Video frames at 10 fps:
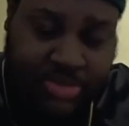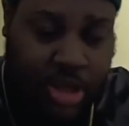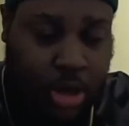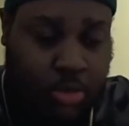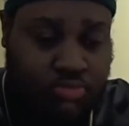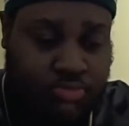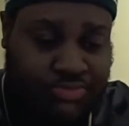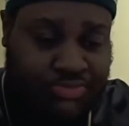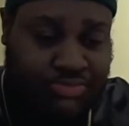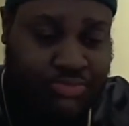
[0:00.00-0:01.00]
Okay?
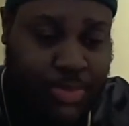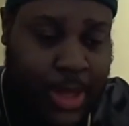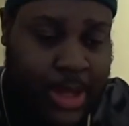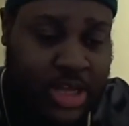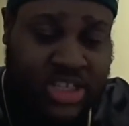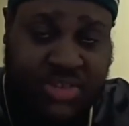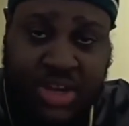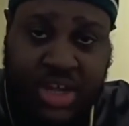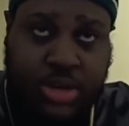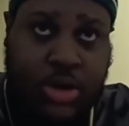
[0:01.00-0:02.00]
Let's see
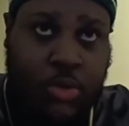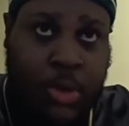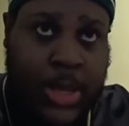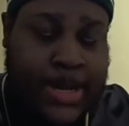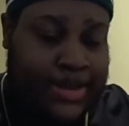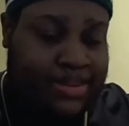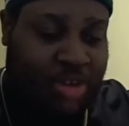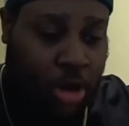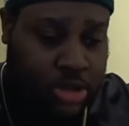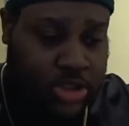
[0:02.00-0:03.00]
what he can do.
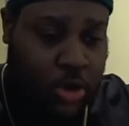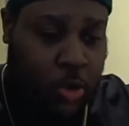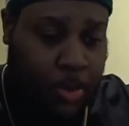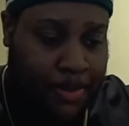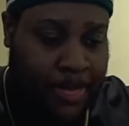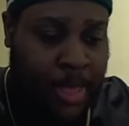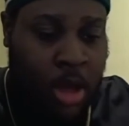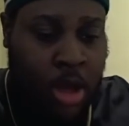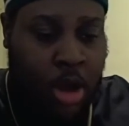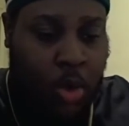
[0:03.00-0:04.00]
Also,
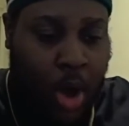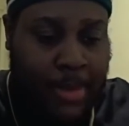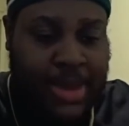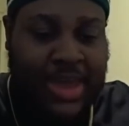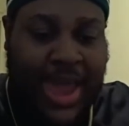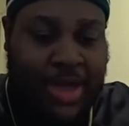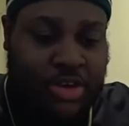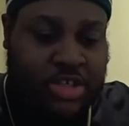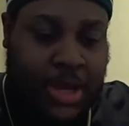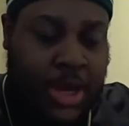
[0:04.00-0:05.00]
Kwame
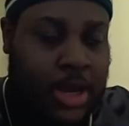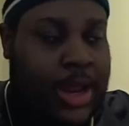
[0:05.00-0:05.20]
Gathers, man.